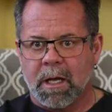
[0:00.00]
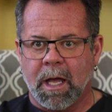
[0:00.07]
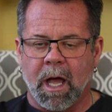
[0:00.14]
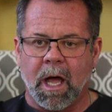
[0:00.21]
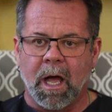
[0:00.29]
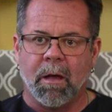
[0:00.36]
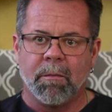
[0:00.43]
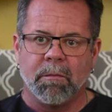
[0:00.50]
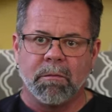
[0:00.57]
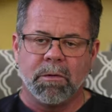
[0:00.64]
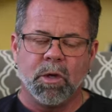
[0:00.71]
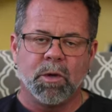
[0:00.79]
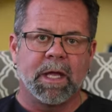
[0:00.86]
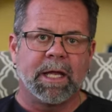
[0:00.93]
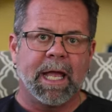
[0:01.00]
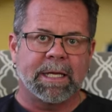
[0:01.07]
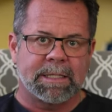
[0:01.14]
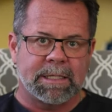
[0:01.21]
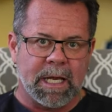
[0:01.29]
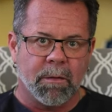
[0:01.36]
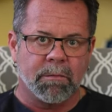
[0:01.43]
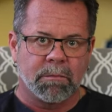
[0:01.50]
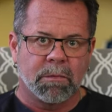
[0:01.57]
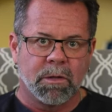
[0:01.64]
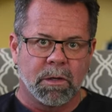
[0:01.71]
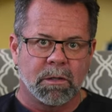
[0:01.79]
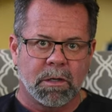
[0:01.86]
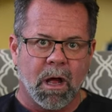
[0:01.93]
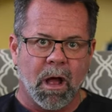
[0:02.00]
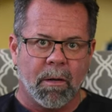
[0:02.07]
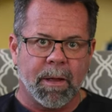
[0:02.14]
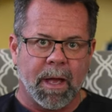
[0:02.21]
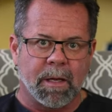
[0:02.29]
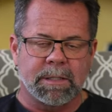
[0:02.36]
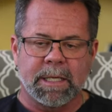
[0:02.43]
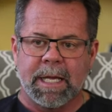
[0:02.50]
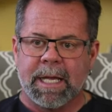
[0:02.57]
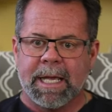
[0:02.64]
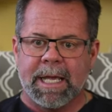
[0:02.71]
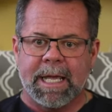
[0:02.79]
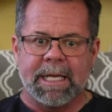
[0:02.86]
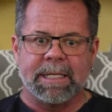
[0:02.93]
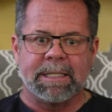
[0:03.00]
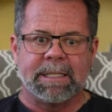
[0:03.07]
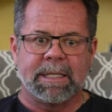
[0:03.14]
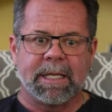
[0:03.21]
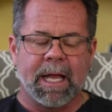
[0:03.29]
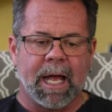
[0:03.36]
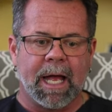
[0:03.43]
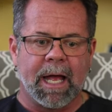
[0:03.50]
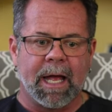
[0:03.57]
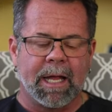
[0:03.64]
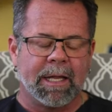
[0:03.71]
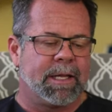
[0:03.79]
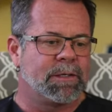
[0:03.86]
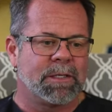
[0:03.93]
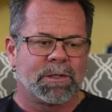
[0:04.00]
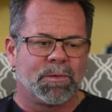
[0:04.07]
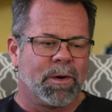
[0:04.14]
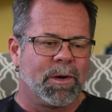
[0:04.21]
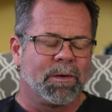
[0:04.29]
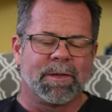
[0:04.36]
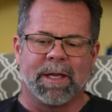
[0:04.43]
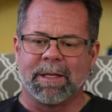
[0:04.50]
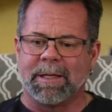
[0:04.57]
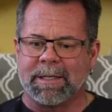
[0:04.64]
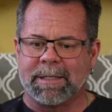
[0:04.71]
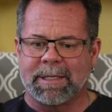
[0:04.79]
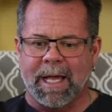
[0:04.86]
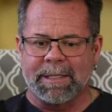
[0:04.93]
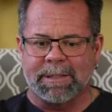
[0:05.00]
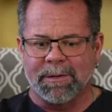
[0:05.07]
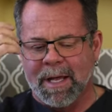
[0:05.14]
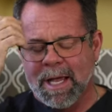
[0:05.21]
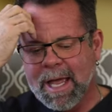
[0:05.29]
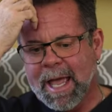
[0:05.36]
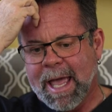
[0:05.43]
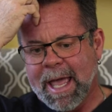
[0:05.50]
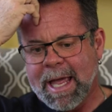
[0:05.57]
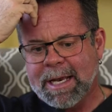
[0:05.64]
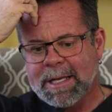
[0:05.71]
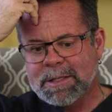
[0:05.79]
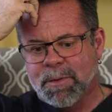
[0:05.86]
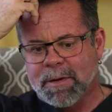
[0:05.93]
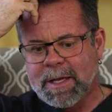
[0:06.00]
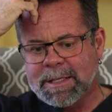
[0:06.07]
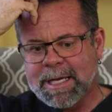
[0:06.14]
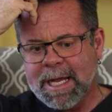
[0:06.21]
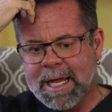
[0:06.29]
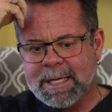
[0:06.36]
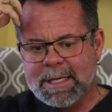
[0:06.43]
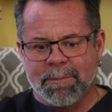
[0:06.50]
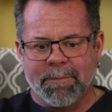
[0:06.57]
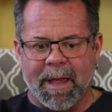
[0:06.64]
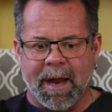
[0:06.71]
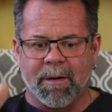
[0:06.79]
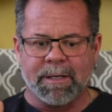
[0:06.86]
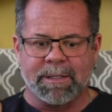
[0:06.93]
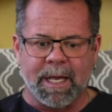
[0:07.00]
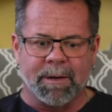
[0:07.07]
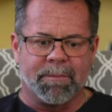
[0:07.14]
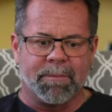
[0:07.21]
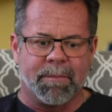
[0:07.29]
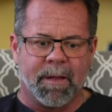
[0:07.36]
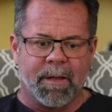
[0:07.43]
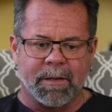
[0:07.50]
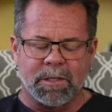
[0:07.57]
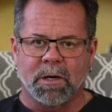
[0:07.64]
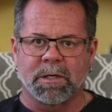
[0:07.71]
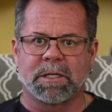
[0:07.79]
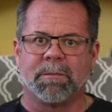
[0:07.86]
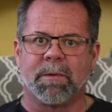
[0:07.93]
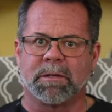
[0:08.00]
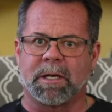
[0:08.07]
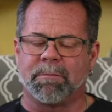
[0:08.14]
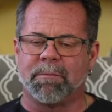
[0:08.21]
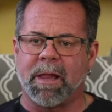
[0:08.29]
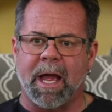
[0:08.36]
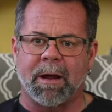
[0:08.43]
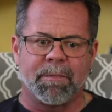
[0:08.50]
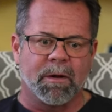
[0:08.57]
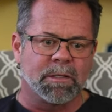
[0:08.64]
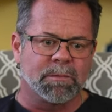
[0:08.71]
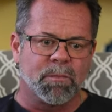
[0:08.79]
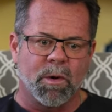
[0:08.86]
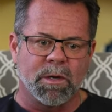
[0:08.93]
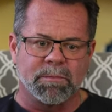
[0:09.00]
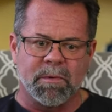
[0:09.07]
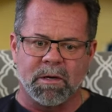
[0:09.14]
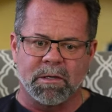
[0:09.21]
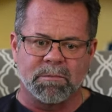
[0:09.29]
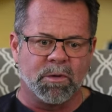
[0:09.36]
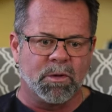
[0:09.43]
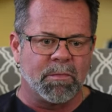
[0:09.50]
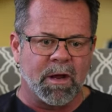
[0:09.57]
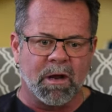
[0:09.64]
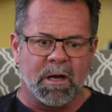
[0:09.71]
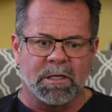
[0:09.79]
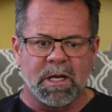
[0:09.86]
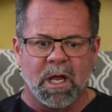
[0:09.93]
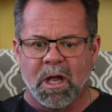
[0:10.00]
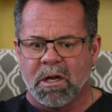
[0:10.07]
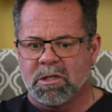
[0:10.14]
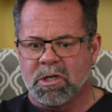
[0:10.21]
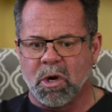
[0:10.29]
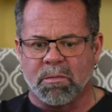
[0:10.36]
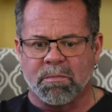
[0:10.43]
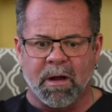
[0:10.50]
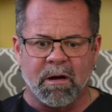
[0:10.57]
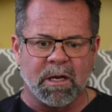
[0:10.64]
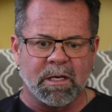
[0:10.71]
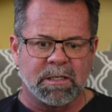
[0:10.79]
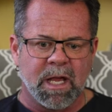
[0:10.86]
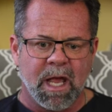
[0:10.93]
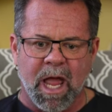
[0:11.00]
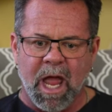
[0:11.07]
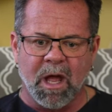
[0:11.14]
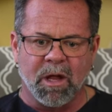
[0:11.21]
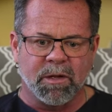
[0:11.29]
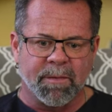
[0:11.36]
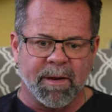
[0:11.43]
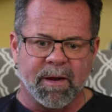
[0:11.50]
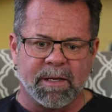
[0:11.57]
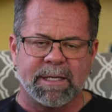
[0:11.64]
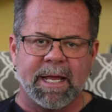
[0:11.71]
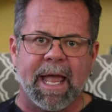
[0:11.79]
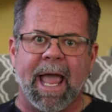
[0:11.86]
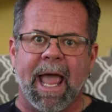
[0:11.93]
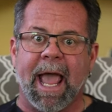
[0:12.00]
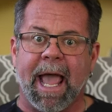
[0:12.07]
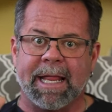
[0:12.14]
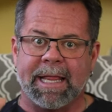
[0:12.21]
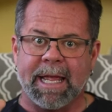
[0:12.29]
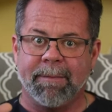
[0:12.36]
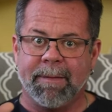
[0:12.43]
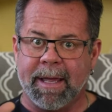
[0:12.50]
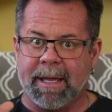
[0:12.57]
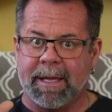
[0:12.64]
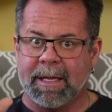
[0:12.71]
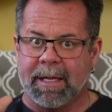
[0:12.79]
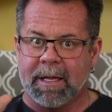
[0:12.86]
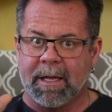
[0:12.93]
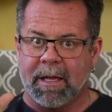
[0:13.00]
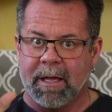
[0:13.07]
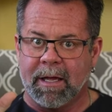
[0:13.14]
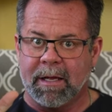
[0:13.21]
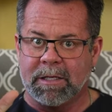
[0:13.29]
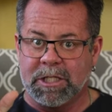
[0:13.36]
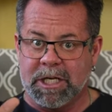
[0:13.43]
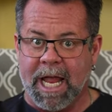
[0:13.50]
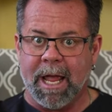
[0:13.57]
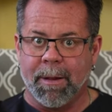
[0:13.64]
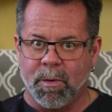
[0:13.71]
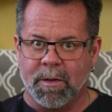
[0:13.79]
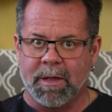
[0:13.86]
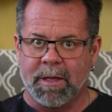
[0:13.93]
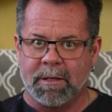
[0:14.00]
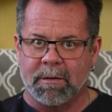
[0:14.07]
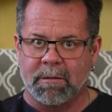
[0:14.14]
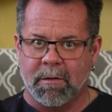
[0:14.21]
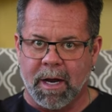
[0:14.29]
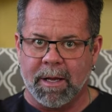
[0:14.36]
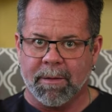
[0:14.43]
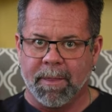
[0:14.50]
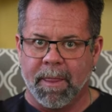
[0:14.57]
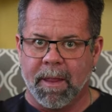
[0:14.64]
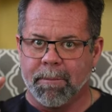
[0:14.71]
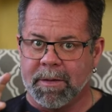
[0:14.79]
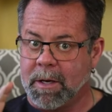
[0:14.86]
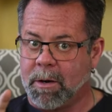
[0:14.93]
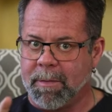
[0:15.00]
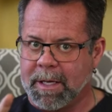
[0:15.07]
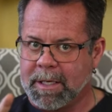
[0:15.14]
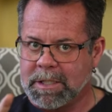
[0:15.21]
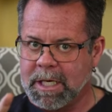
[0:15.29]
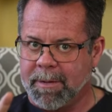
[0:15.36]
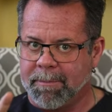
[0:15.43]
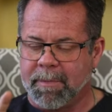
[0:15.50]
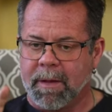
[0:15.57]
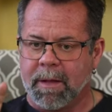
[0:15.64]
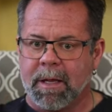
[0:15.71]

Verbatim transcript: Um, you can get some good compounds in. Uh, there's this weird thing these guys do, and it's where they take berries like uh, dark skin berries like blackberries, boysenberries, blueberries, chokeberries, elderberries, and they make uh, jam with it, right? But they don't make a jam.